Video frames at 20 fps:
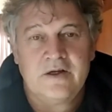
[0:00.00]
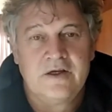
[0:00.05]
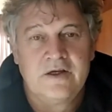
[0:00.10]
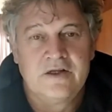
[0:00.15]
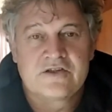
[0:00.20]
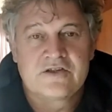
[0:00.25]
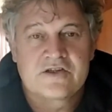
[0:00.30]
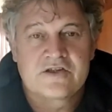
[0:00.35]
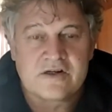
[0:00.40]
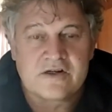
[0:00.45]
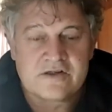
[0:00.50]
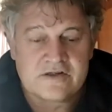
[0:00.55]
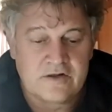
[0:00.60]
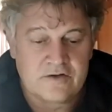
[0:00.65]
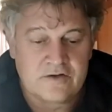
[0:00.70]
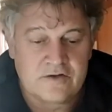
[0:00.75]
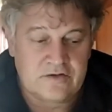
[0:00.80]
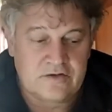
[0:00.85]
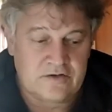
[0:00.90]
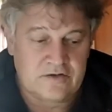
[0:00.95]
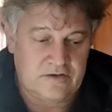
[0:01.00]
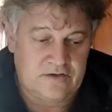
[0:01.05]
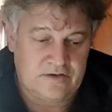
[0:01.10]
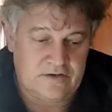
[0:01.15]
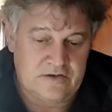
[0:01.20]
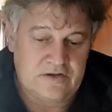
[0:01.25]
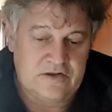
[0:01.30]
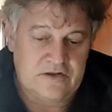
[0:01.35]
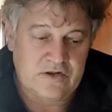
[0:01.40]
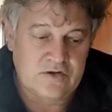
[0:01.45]
in such a
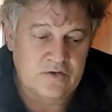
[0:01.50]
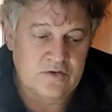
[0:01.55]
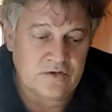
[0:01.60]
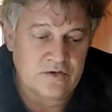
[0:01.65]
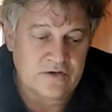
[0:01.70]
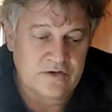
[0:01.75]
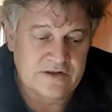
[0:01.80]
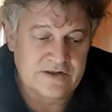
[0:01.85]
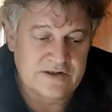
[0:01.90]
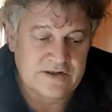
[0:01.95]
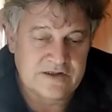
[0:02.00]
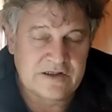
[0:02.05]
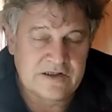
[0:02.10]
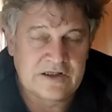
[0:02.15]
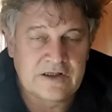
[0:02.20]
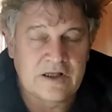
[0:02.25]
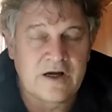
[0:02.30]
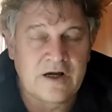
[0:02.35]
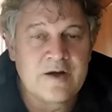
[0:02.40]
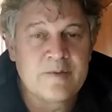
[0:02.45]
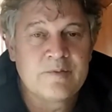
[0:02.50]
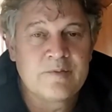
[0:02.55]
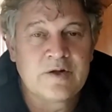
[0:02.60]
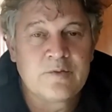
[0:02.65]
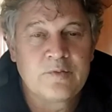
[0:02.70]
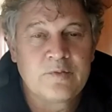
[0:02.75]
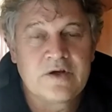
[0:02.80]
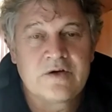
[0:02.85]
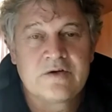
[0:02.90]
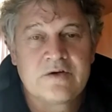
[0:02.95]
short time that
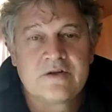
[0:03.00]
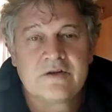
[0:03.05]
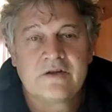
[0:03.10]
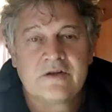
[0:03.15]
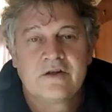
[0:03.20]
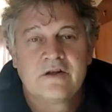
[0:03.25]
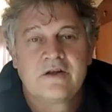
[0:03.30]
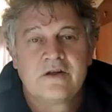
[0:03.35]
we could